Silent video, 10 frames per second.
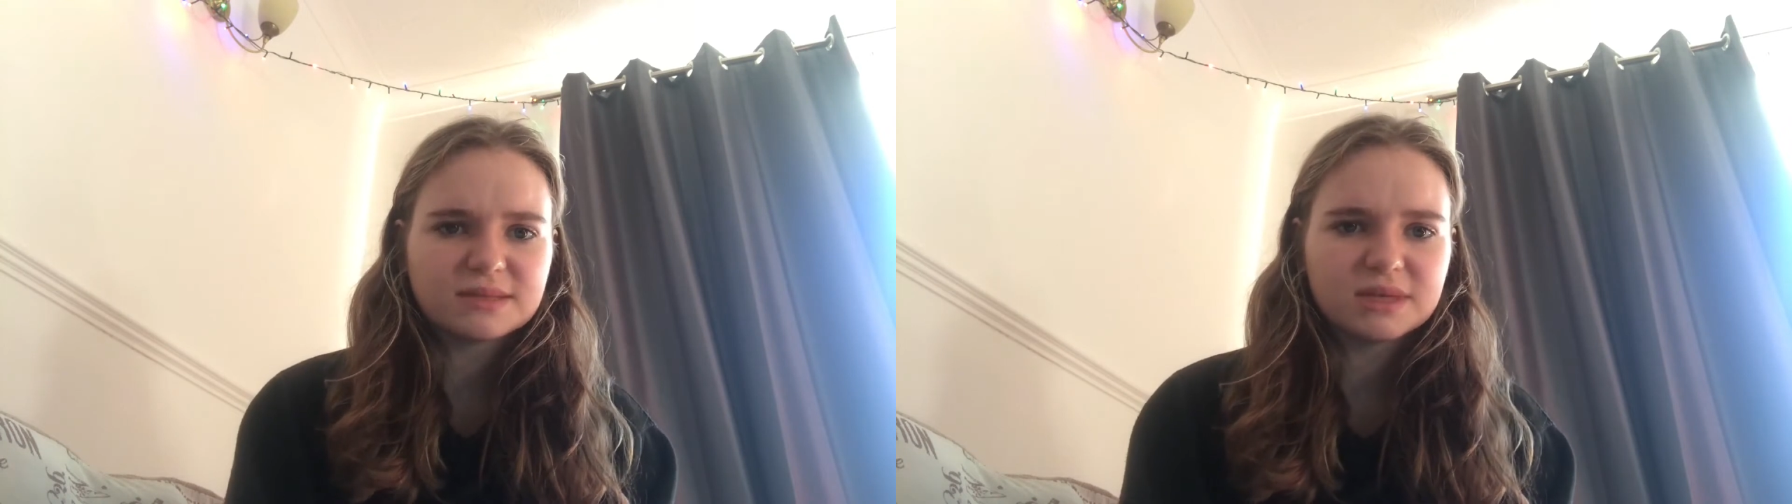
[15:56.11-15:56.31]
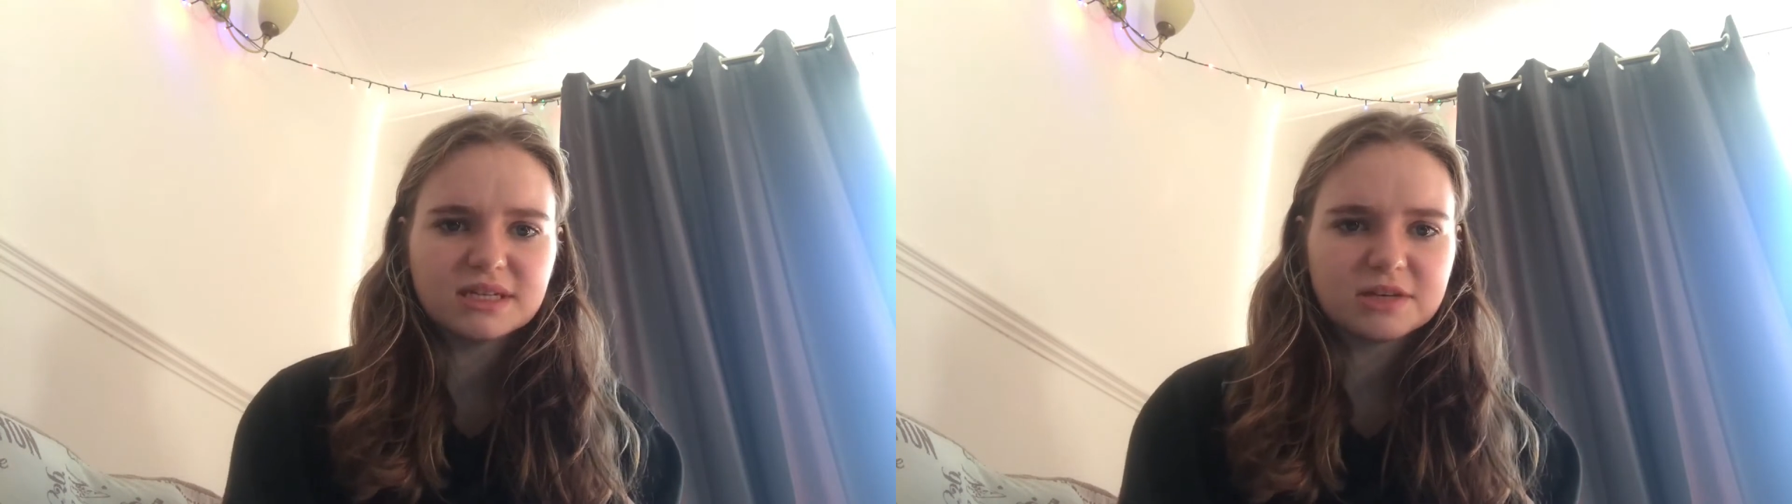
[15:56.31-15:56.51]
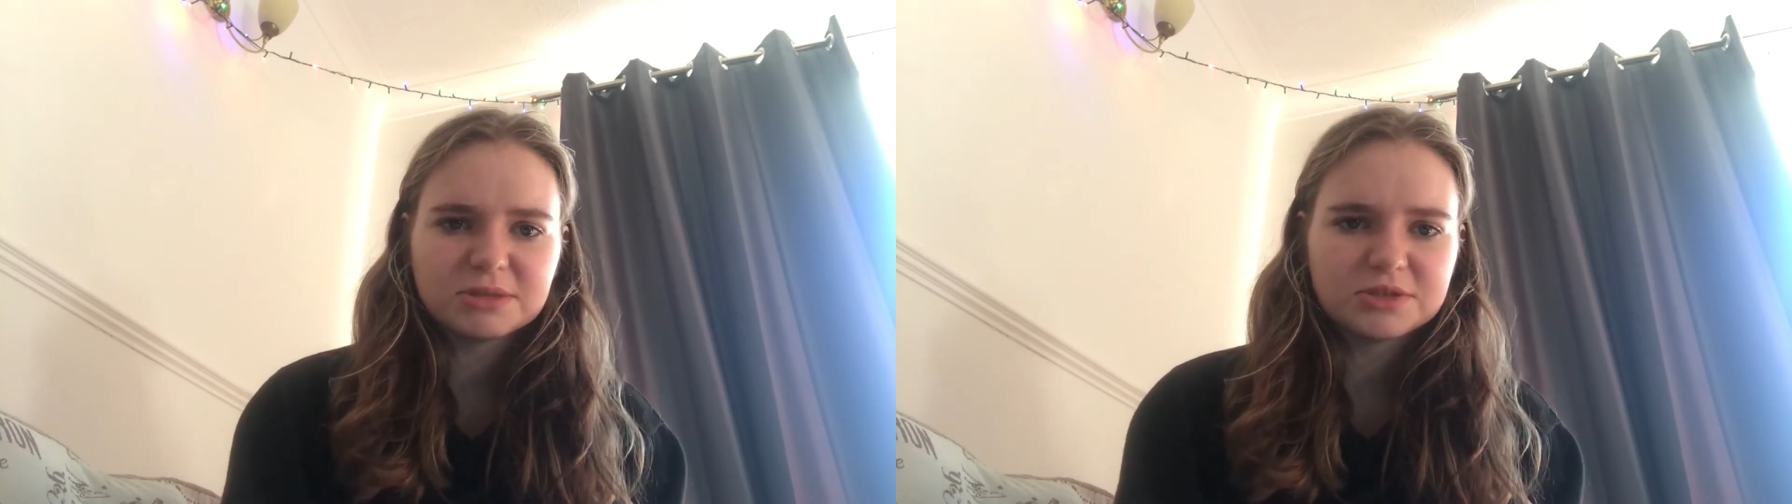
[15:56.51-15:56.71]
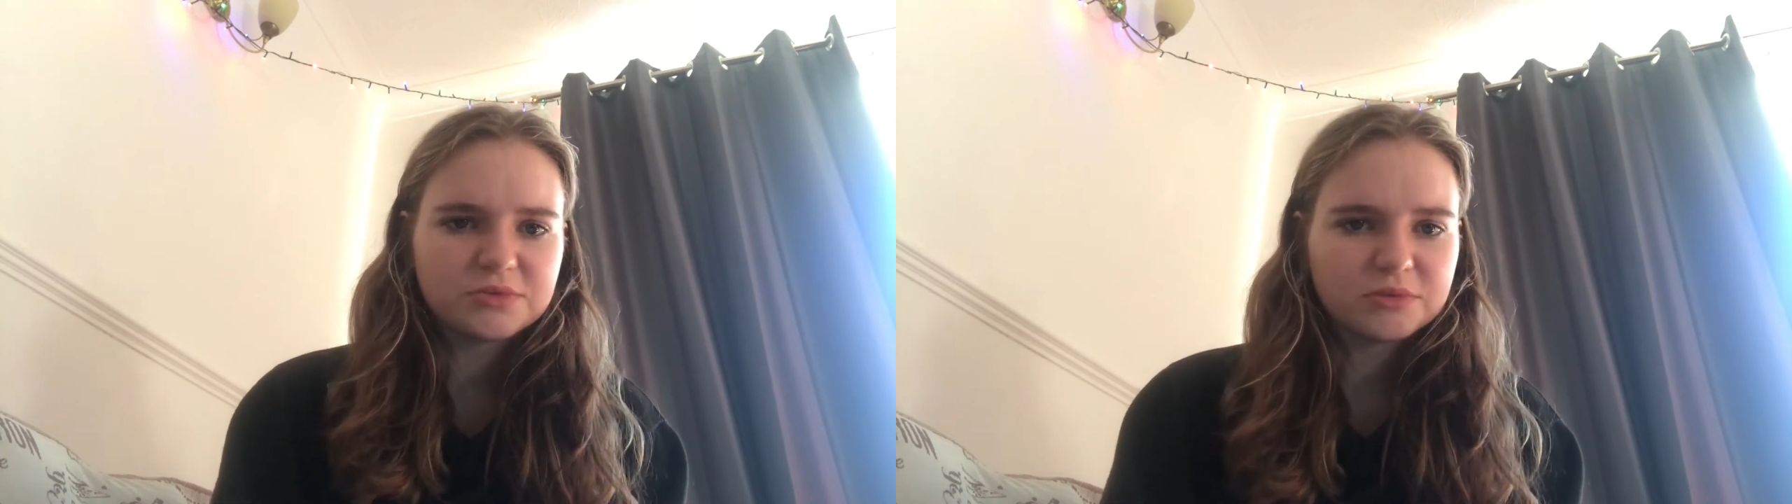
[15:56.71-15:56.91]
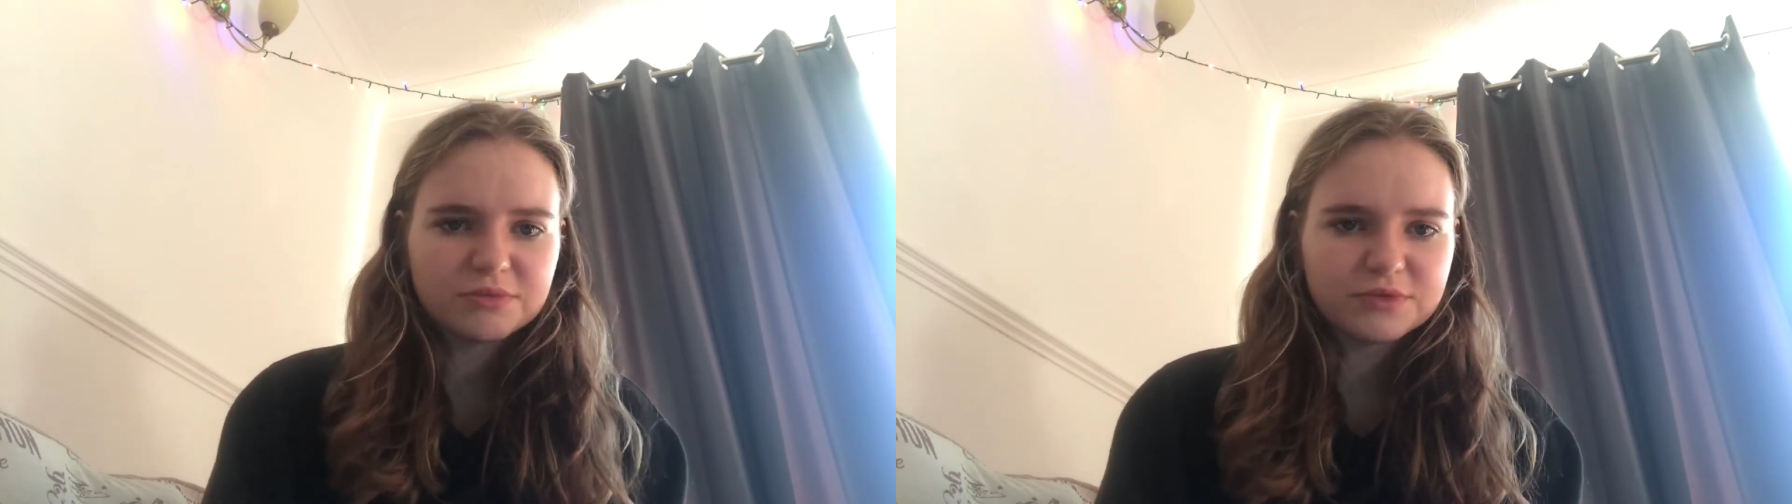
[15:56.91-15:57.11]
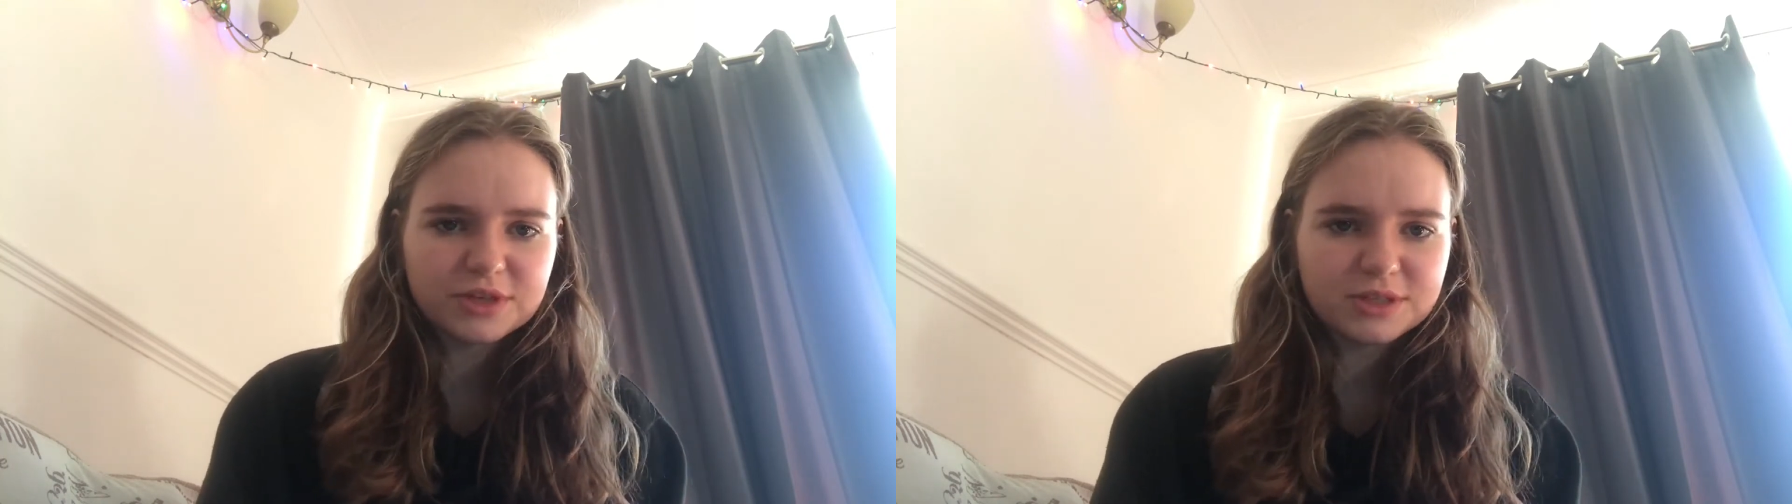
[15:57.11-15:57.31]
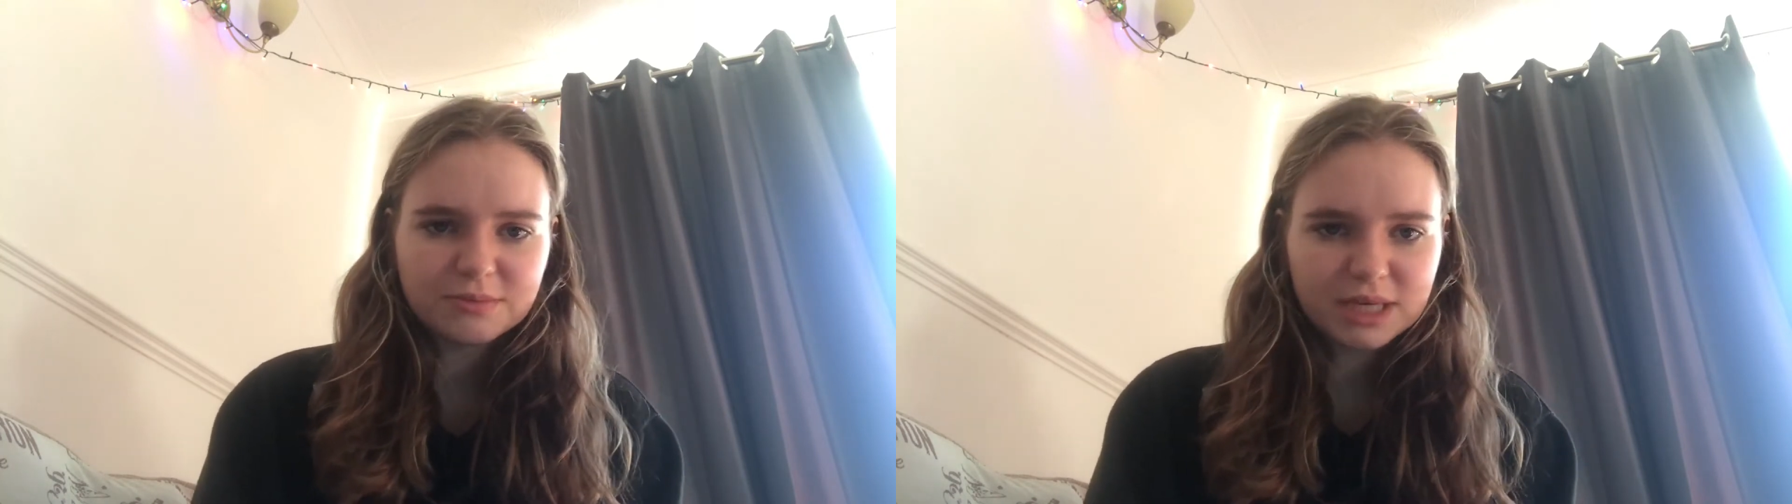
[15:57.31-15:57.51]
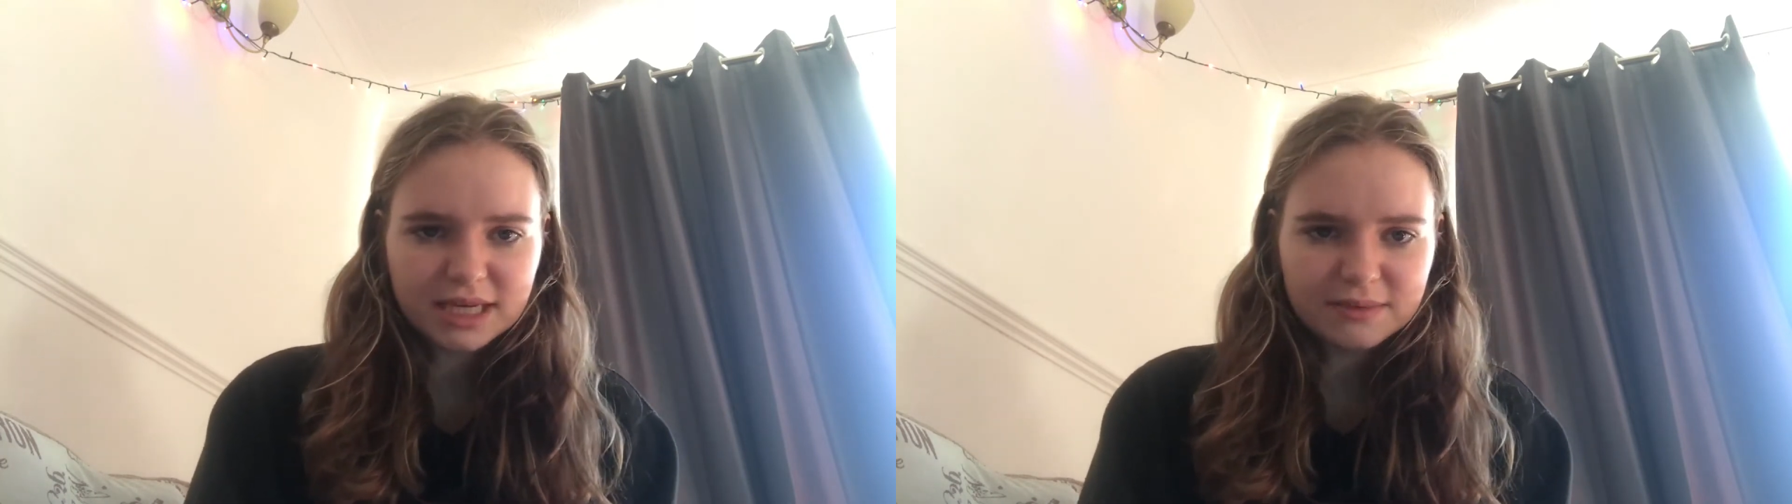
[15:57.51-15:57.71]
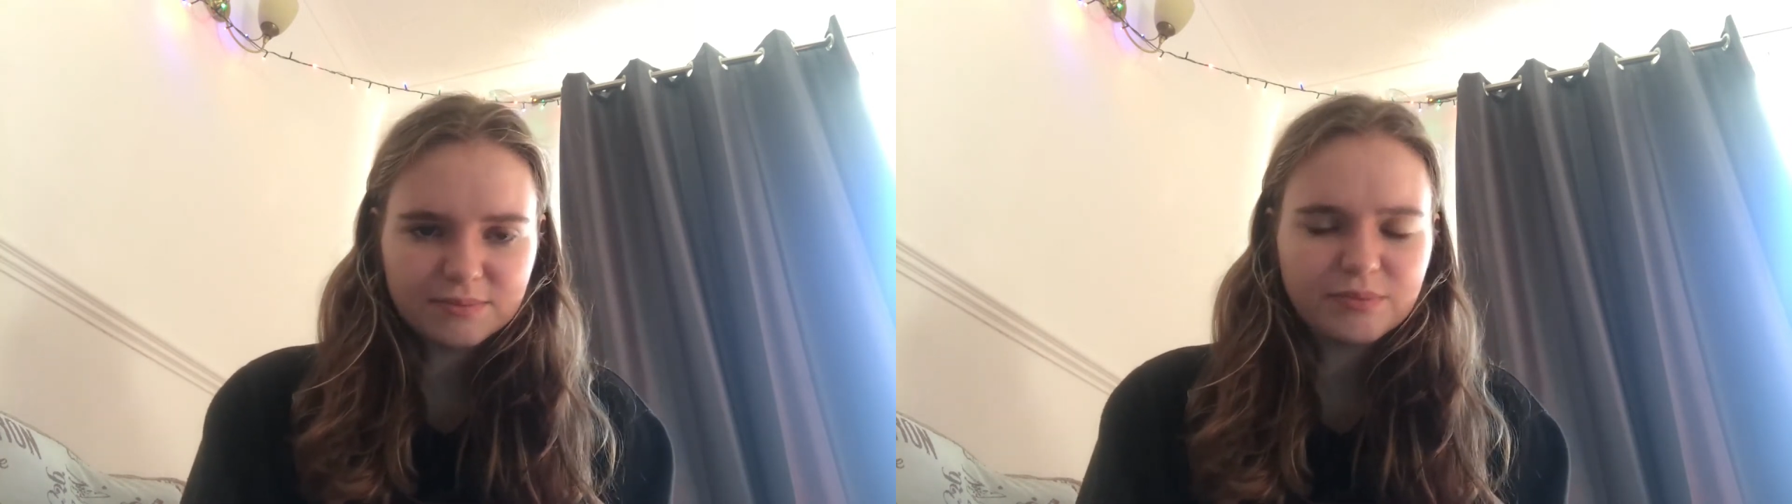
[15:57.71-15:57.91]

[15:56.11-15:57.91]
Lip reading: many times as you want before you submit it.